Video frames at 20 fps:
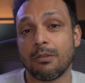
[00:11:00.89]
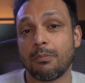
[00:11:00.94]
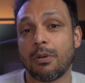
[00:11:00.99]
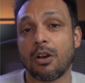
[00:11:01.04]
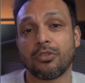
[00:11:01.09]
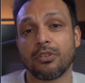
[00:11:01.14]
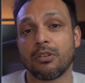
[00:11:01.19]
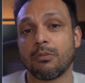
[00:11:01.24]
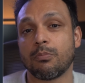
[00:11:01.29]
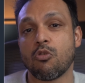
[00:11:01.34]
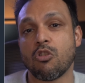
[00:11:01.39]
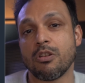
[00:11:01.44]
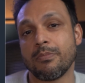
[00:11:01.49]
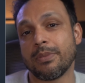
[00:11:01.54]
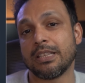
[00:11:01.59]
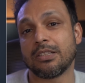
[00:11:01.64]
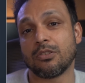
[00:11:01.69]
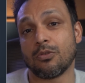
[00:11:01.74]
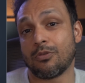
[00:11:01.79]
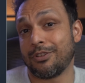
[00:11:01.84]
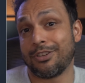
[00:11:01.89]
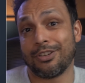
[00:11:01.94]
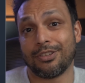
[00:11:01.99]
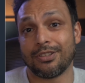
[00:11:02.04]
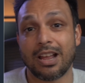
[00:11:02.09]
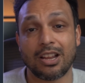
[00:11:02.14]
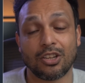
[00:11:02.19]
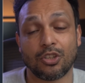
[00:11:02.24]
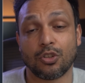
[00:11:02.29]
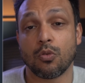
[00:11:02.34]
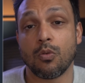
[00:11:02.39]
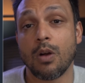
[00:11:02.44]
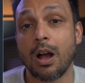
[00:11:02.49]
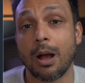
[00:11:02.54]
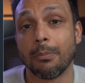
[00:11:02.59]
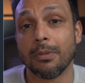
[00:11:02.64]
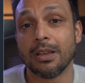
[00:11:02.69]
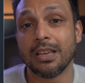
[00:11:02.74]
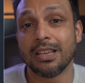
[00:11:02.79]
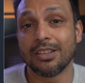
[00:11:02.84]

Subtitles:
about their appointments or just not show up.